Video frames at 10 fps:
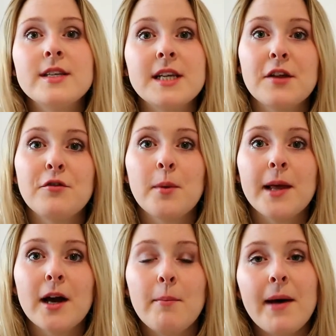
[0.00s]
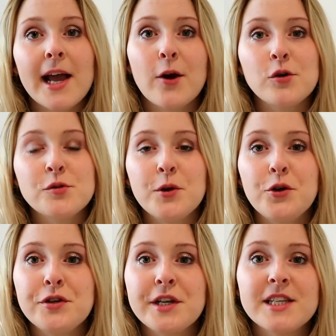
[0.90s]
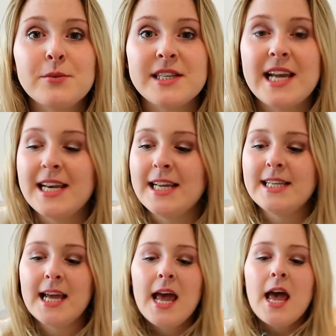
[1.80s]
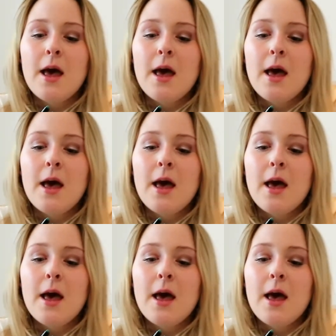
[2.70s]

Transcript: steal it from her makeup bag and always be using it because it was dead easy.